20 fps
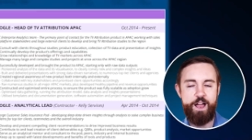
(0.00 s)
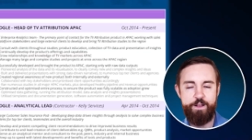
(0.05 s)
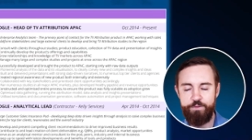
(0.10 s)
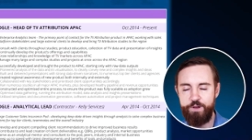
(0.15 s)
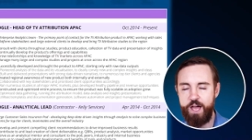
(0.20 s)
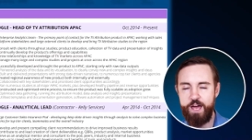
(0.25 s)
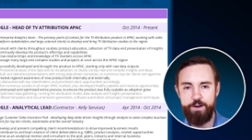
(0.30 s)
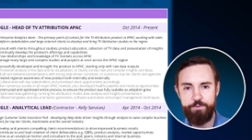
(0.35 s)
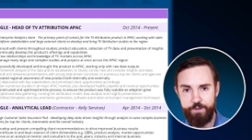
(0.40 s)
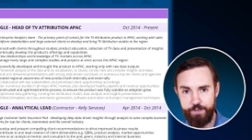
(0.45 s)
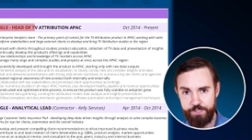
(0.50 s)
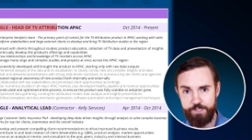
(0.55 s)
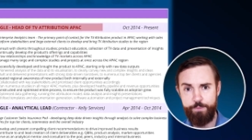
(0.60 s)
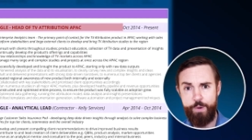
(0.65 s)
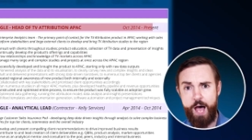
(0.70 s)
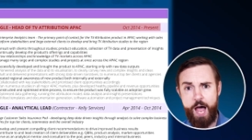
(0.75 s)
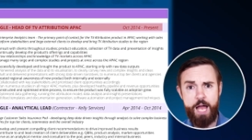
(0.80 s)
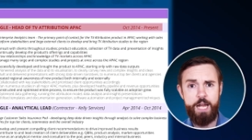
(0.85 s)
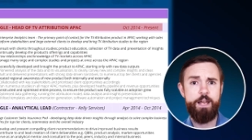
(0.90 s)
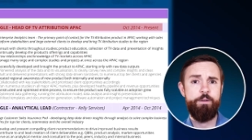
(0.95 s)
I've kind of got some
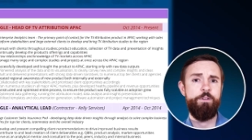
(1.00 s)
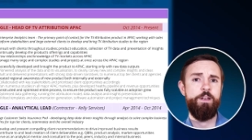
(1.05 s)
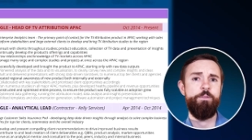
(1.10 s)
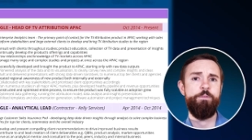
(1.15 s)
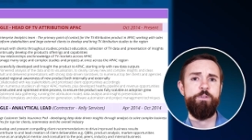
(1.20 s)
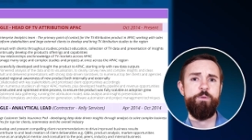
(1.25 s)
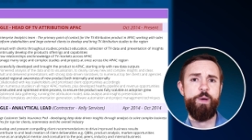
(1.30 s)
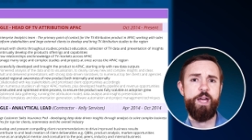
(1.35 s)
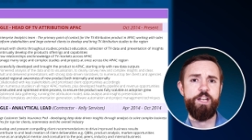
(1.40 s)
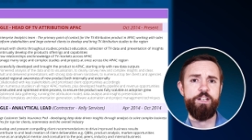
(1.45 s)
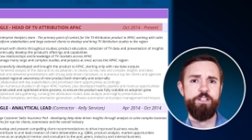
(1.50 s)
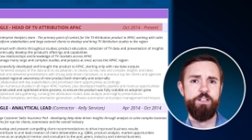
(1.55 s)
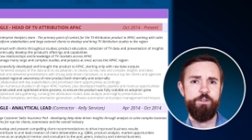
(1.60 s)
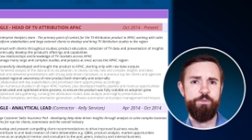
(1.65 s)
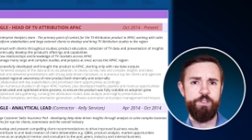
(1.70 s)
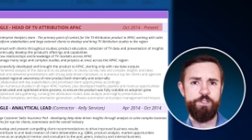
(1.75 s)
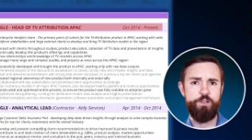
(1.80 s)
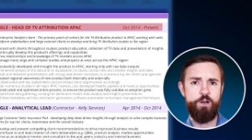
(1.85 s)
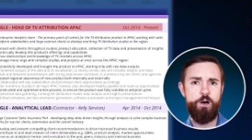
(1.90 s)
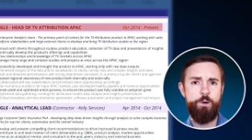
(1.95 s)
high level information at
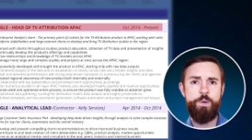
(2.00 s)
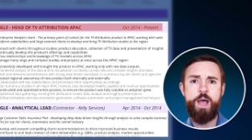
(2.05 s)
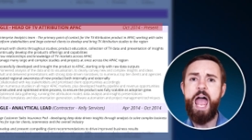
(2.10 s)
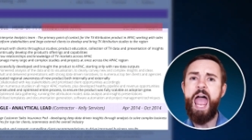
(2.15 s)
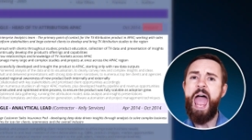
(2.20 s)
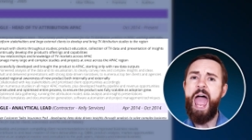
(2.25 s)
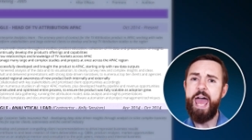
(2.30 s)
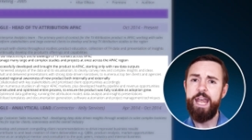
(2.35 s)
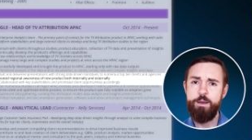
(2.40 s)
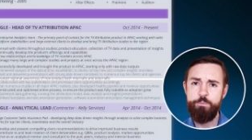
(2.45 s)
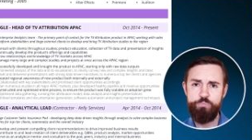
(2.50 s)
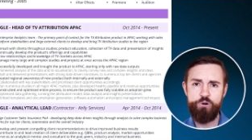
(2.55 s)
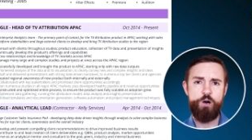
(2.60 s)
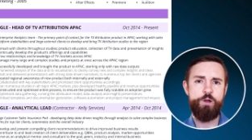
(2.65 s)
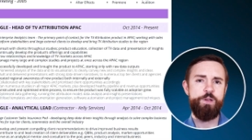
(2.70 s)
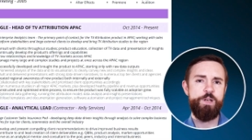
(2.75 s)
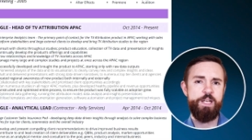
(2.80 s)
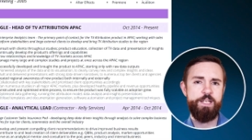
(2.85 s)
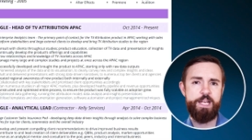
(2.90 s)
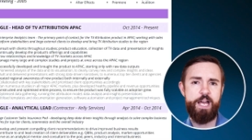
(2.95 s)
the top and then
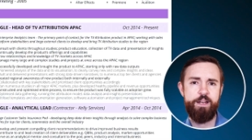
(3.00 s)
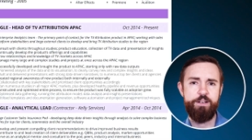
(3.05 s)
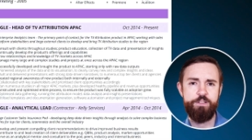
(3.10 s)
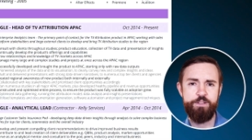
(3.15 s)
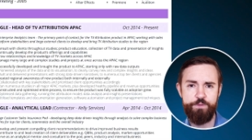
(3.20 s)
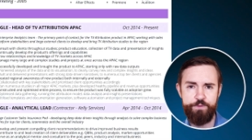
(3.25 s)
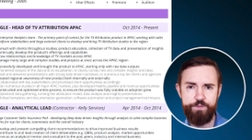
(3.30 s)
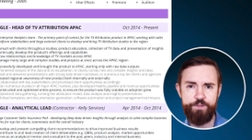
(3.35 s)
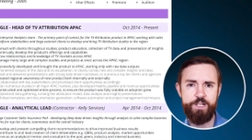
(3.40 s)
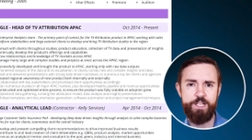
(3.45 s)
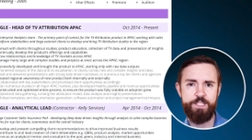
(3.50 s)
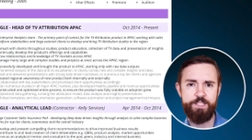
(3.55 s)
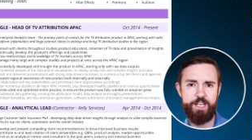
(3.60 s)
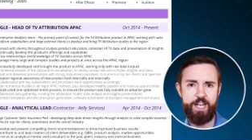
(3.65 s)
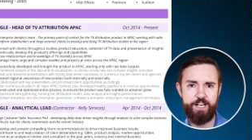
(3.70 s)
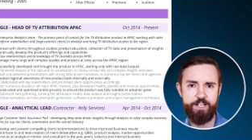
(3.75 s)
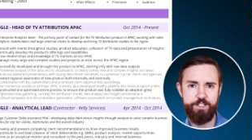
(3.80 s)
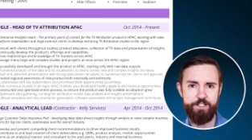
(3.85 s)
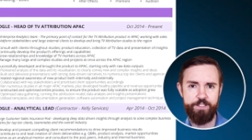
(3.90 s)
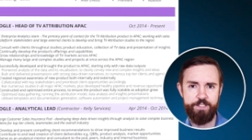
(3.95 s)
broken it down into three
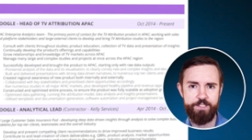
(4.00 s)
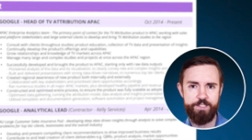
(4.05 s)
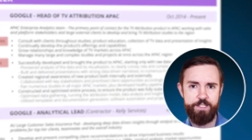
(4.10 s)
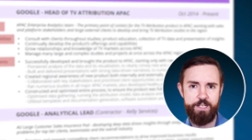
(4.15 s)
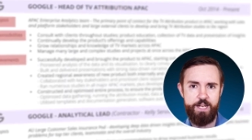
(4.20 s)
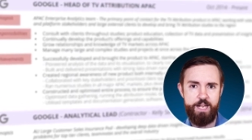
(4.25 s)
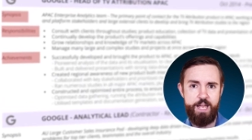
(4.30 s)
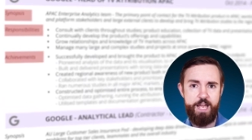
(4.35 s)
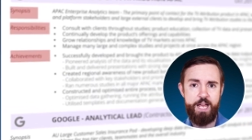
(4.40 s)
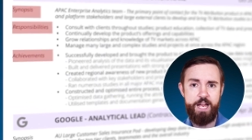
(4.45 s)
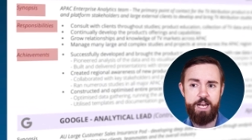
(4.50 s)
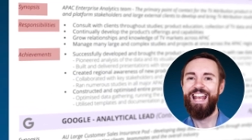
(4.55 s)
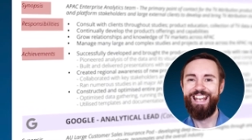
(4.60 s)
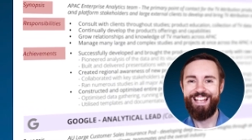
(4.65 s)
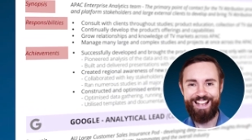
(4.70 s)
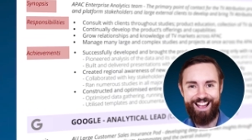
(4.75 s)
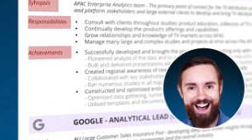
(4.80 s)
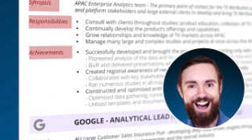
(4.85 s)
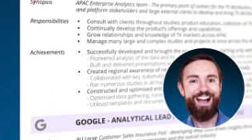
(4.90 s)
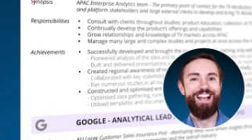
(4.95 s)
sections,
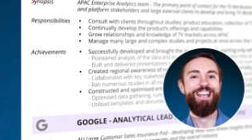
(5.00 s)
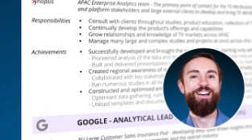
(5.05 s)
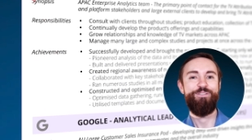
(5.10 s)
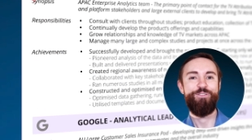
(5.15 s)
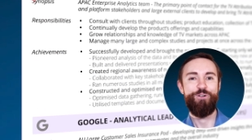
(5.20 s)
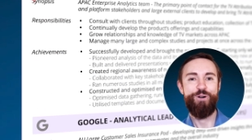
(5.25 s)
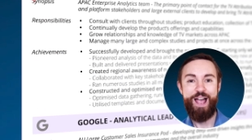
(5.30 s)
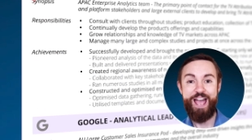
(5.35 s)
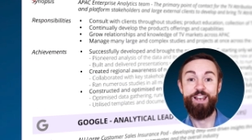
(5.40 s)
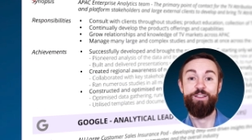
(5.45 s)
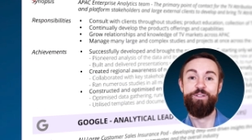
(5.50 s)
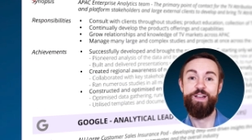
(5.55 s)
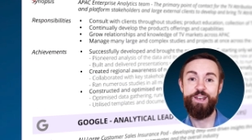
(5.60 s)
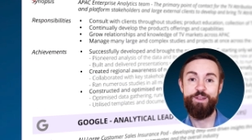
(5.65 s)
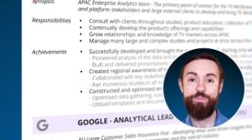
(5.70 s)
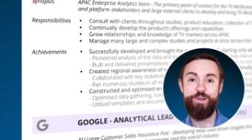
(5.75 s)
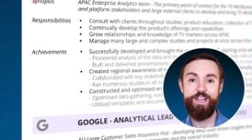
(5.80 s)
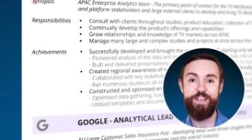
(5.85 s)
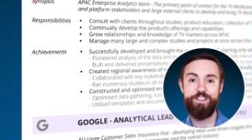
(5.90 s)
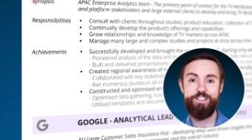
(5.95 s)
like a high level elevator
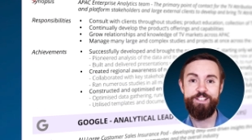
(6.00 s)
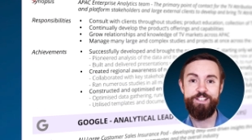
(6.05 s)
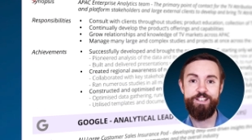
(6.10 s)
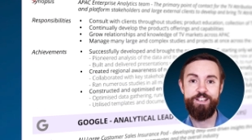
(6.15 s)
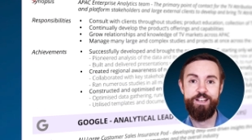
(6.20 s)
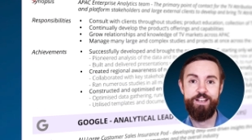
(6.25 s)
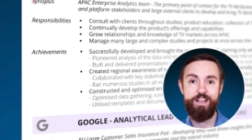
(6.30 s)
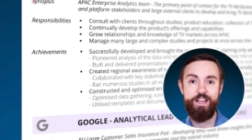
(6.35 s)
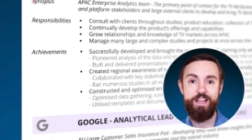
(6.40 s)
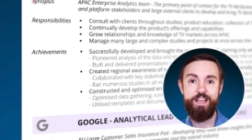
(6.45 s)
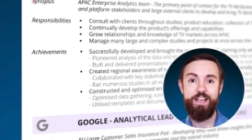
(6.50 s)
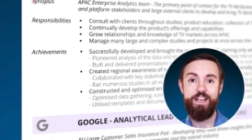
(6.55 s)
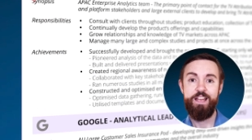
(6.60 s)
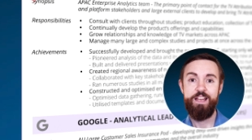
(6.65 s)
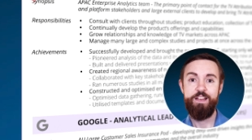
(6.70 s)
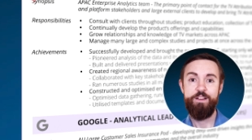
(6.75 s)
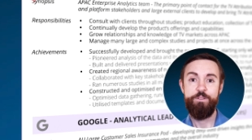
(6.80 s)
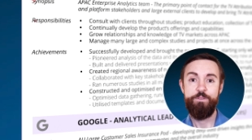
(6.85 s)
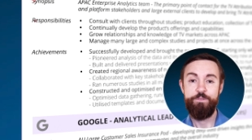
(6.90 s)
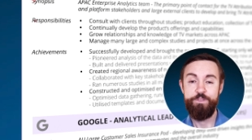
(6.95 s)
pitch,
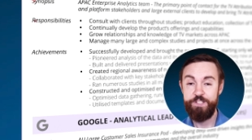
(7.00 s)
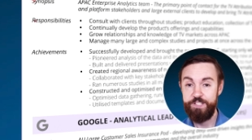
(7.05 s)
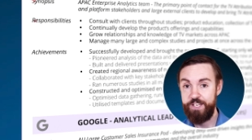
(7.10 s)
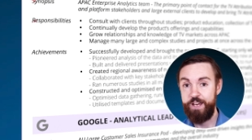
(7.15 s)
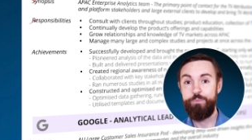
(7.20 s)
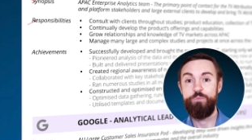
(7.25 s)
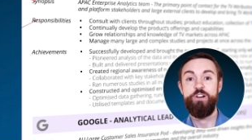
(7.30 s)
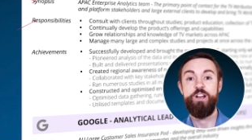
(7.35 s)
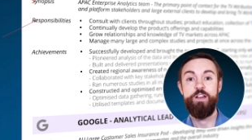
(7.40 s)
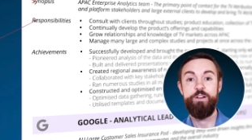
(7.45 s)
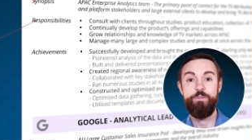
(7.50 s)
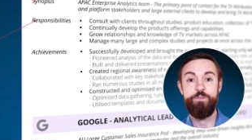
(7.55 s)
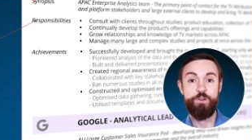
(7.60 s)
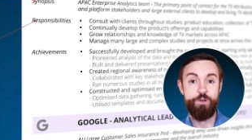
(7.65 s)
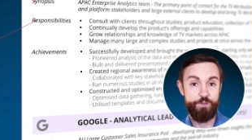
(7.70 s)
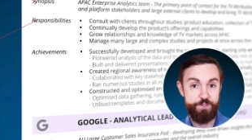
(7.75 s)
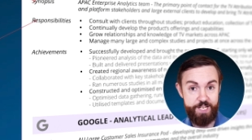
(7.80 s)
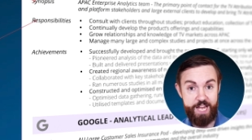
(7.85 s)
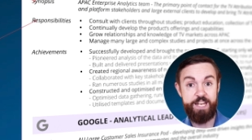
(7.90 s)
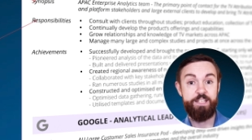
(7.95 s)
a summary of
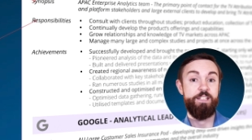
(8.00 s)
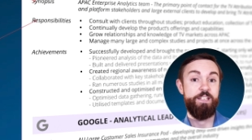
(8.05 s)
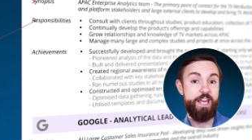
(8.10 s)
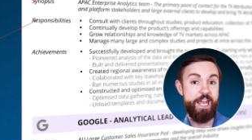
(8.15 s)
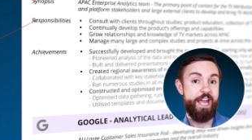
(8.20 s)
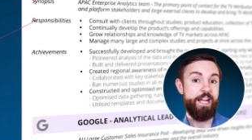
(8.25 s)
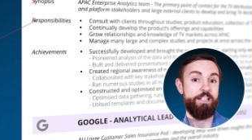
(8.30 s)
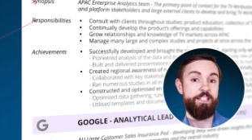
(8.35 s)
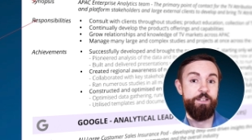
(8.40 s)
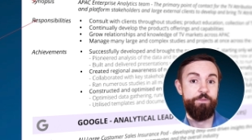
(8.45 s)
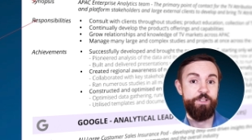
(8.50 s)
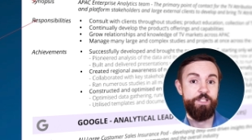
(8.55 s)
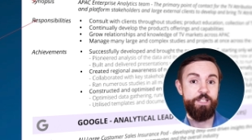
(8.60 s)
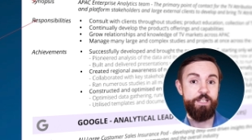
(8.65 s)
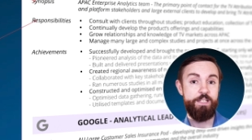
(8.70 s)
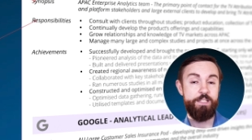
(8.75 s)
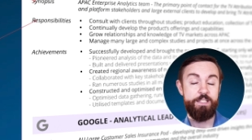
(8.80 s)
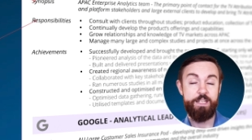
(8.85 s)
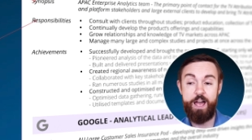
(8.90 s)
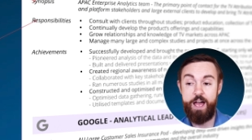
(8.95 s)
your day-to-day
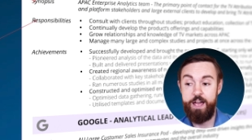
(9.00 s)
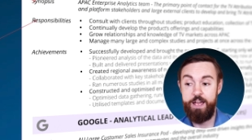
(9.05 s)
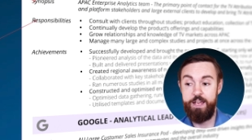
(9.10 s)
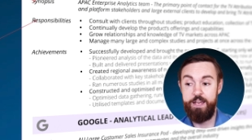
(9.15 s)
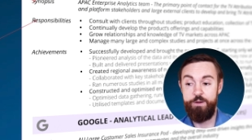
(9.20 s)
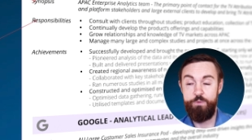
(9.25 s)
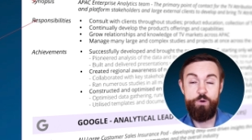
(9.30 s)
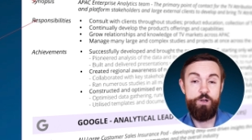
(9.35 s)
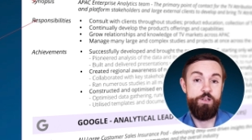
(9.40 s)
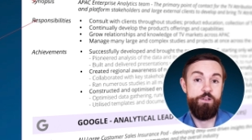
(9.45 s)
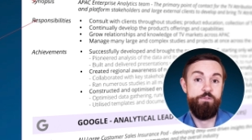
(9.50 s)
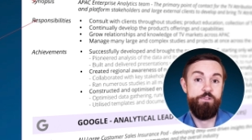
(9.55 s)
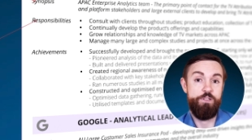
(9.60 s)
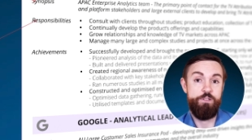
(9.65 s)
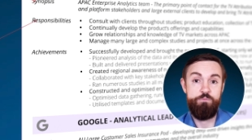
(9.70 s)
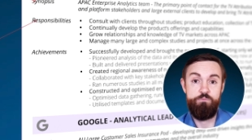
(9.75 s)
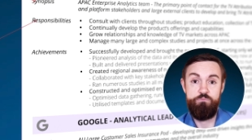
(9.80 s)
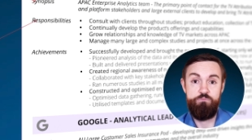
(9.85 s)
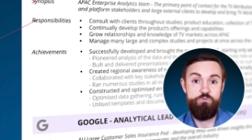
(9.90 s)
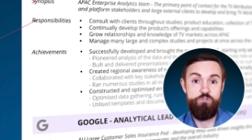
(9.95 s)
activities, that is what you
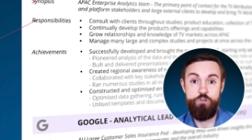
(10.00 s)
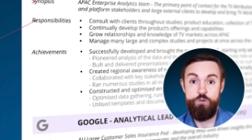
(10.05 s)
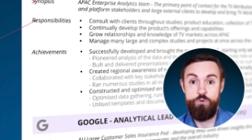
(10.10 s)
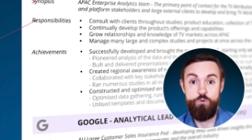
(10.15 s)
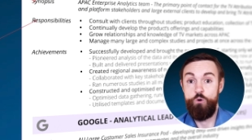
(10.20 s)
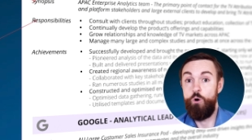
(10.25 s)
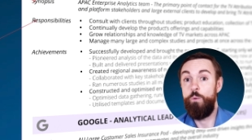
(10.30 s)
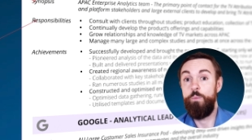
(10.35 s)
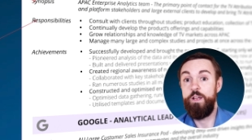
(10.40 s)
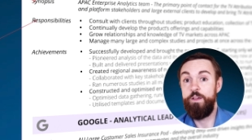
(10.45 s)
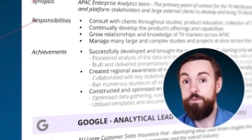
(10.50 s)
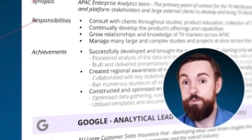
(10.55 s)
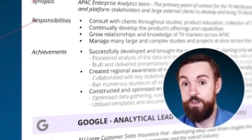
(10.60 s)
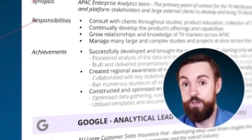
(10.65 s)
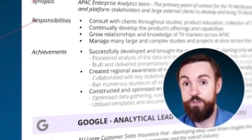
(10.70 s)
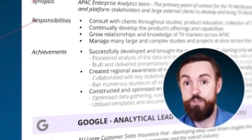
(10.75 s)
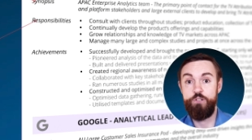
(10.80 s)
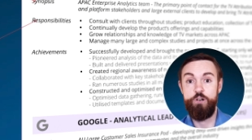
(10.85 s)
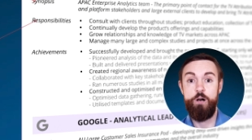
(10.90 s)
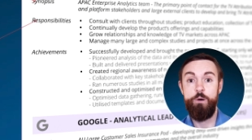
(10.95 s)
just do normally for
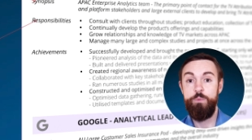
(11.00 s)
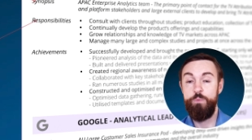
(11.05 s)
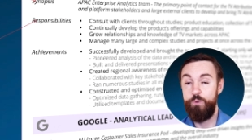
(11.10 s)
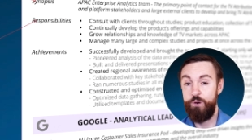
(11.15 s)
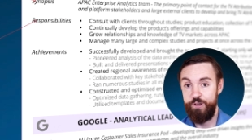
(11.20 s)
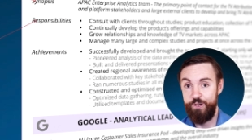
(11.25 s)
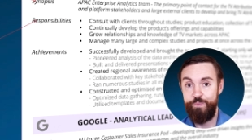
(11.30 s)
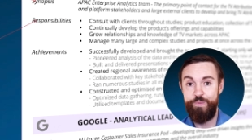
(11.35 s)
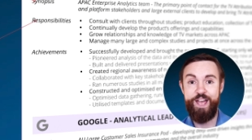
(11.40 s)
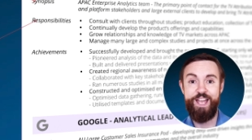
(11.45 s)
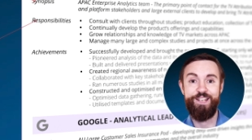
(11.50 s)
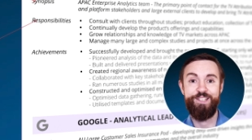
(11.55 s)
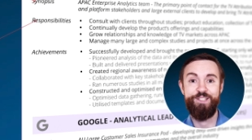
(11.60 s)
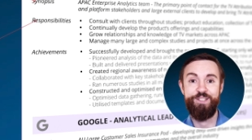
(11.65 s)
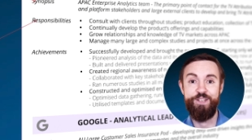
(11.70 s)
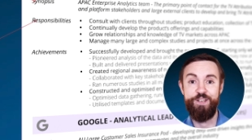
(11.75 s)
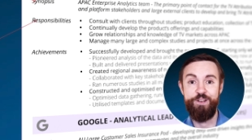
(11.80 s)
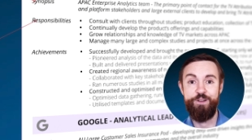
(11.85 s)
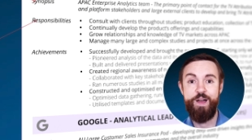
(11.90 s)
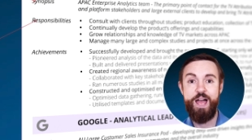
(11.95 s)
your job and what you're paid to
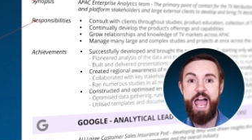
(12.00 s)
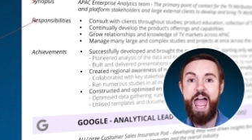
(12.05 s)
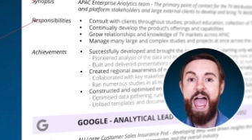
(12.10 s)
do.